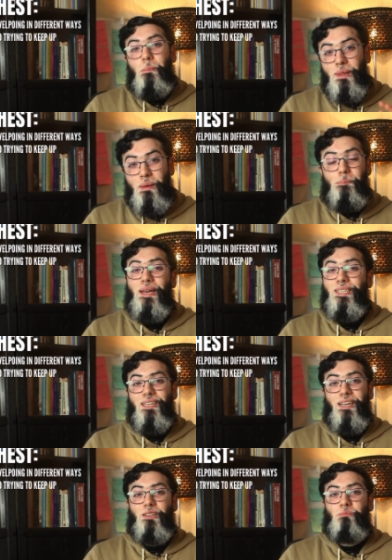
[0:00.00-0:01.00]
But the best
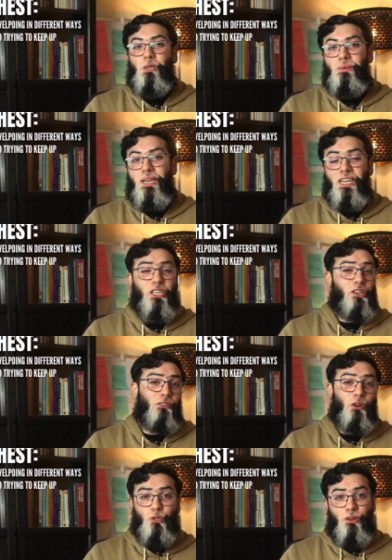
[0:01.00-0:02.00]
thing at the moment actually
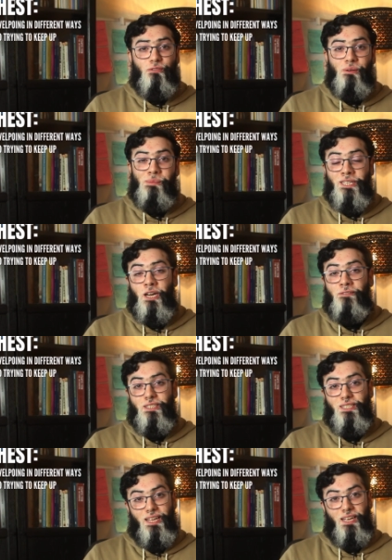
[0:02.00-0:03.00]
follows on from the
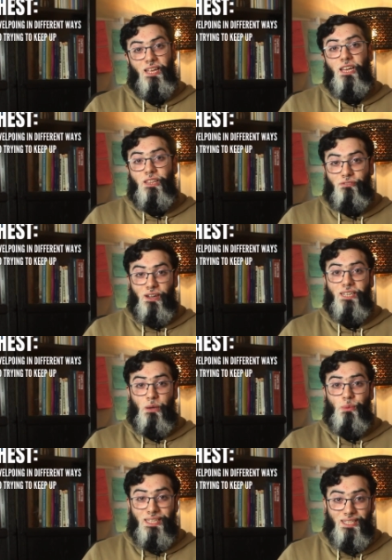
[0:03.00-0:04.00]
toughest thing. The fact
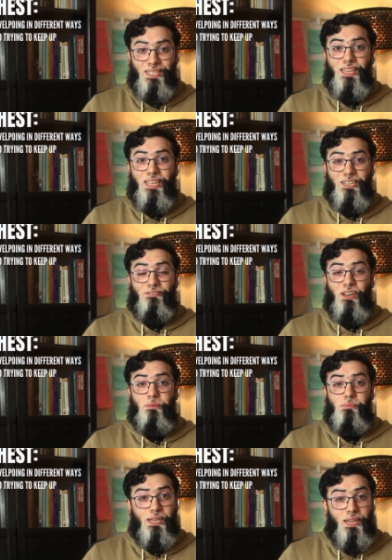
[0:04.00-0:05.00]
that we can see their
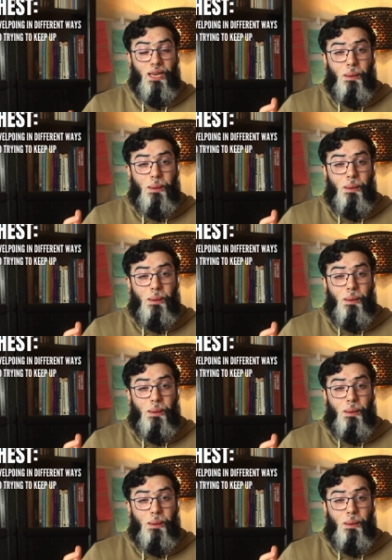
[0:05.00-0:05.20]
development